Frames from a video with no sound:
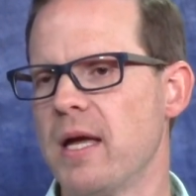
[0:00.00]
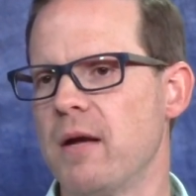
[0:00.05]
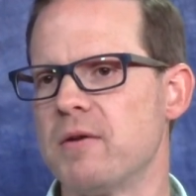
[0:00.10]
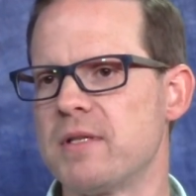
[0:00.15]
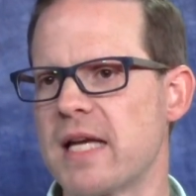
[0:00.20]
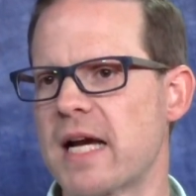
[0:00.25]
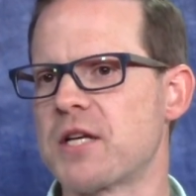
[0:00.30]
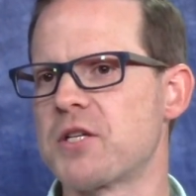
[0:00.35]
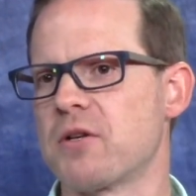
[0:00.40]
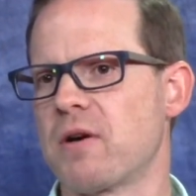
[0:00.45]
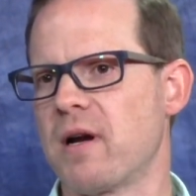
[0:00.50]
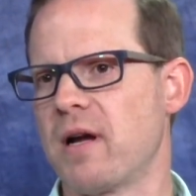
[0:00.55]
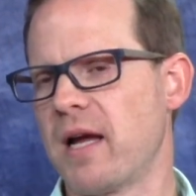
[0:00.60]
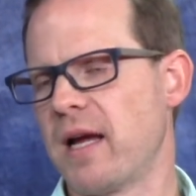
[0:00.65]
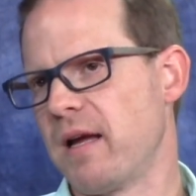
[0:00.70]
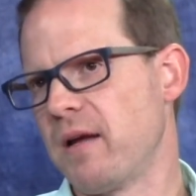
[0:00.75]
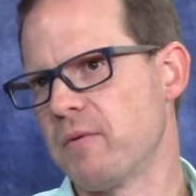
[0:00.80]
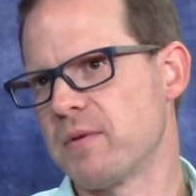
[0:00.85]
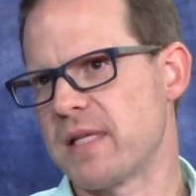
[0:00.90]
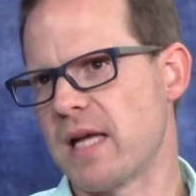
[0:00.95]
It was actually
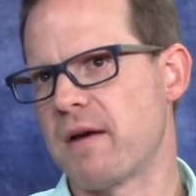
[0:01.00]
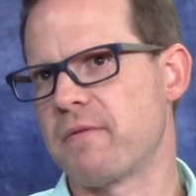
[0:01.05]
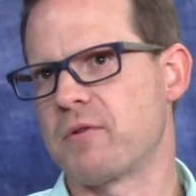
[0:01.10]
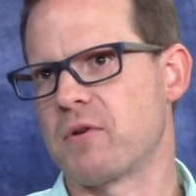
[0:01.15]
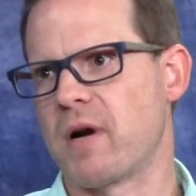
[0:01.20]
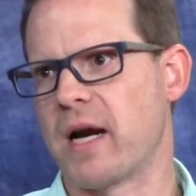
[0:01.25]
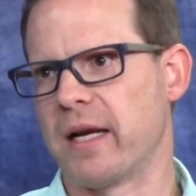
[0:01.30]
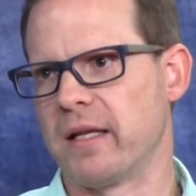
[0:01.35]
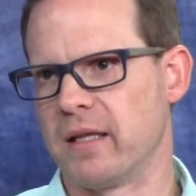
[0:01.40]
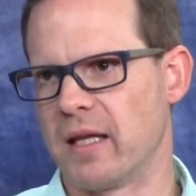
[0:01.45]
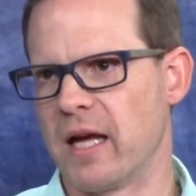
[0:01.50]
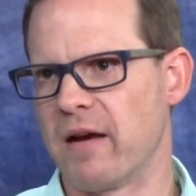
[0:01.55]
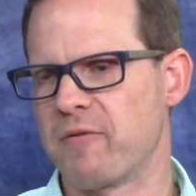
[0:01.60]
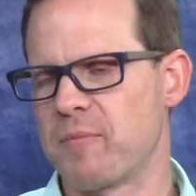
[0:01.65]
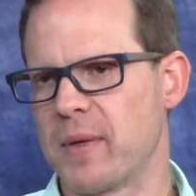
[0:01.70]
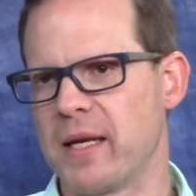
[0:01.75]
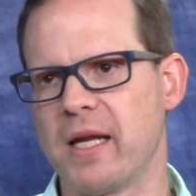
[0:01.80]
it was after I had left,